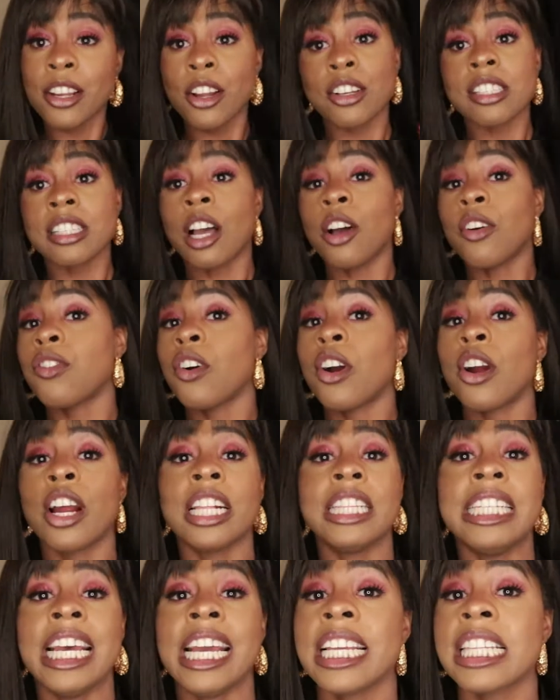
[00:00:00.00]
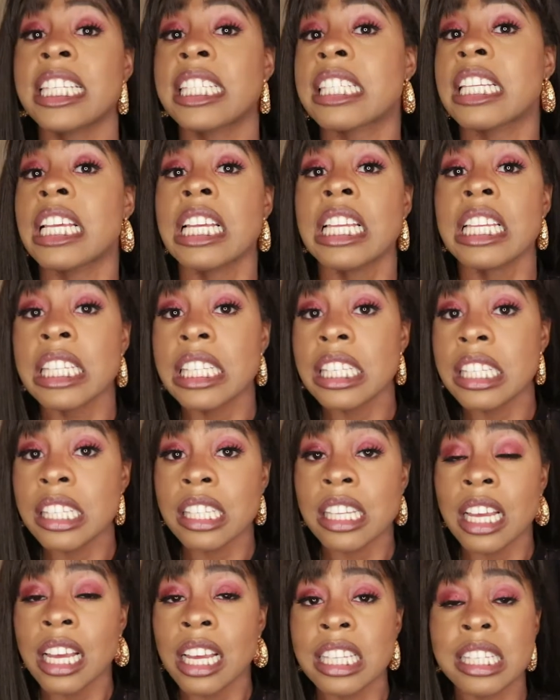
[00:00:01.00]
yourself for a date,
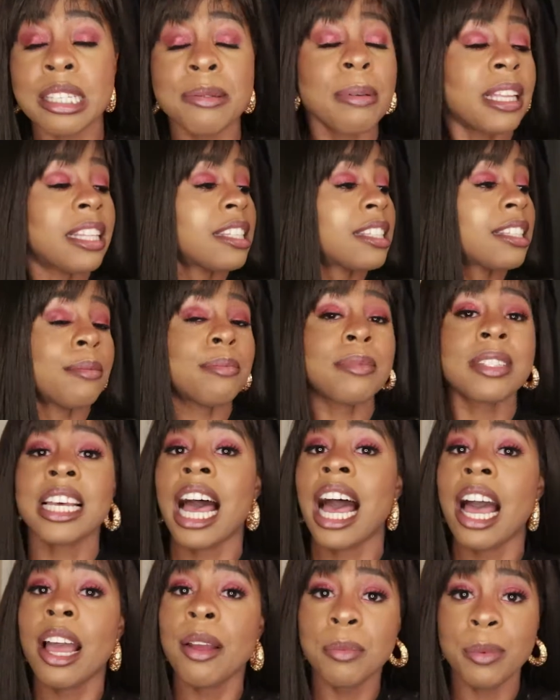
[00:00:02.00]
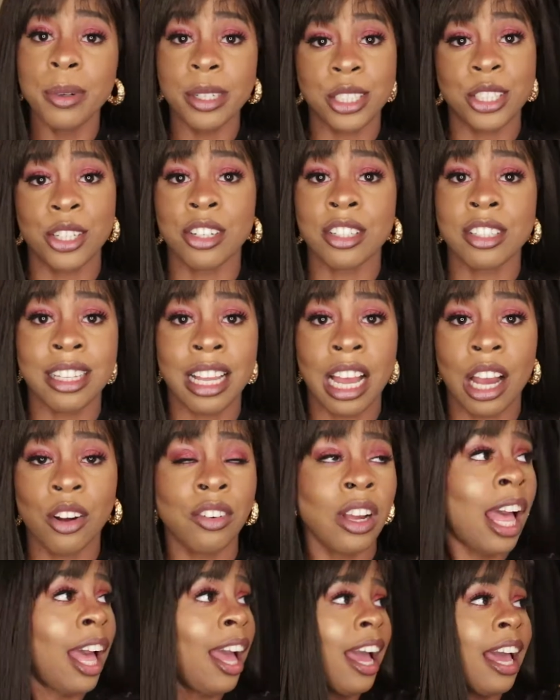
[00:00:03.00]
sis. Spend some time with
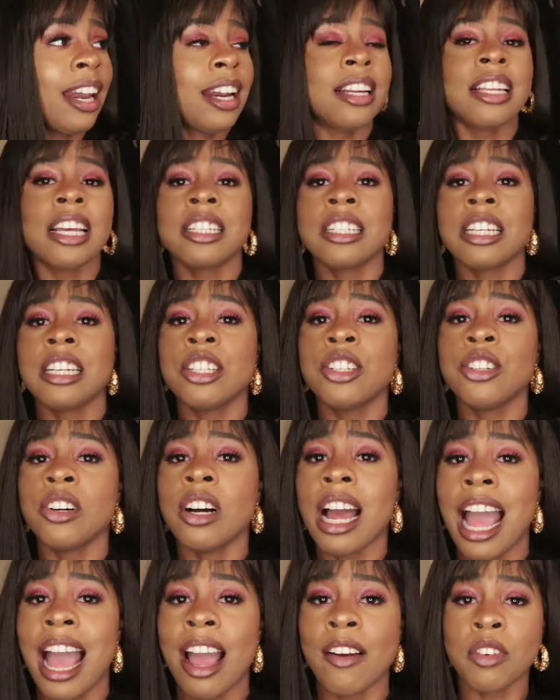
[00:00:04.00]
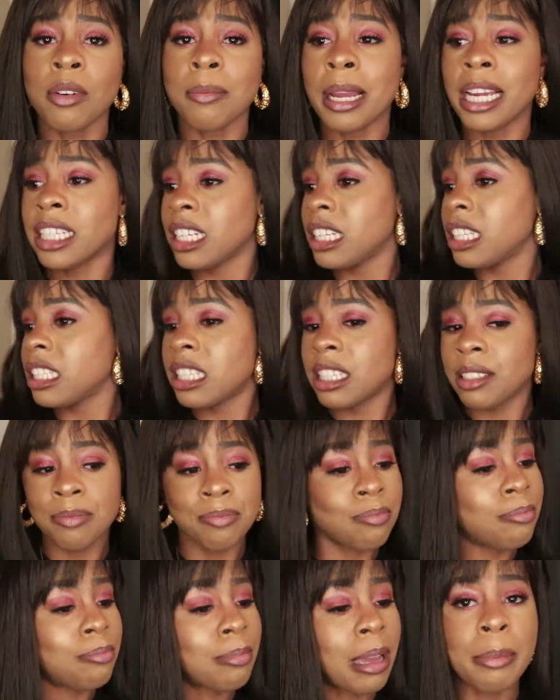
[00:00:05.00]
yourself. In addition to doing affirmations,
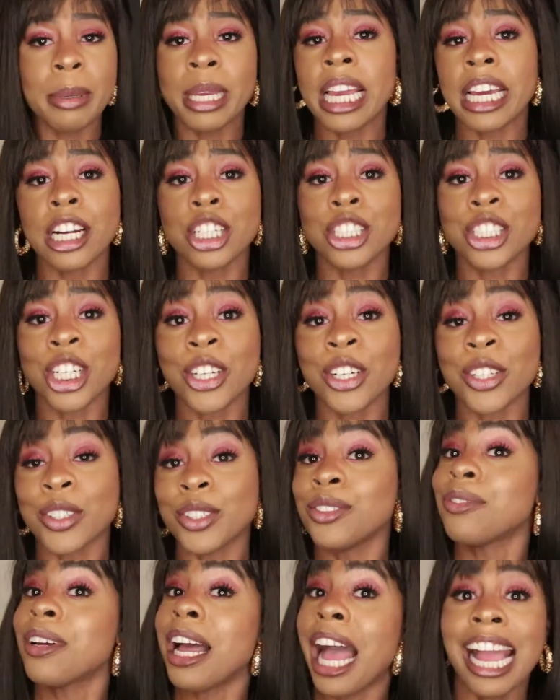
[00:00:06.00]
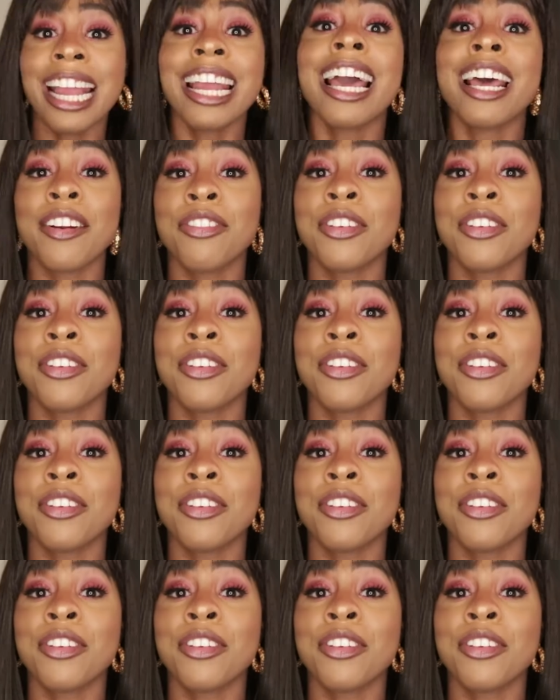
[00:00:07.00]
maybe get a journal. I got a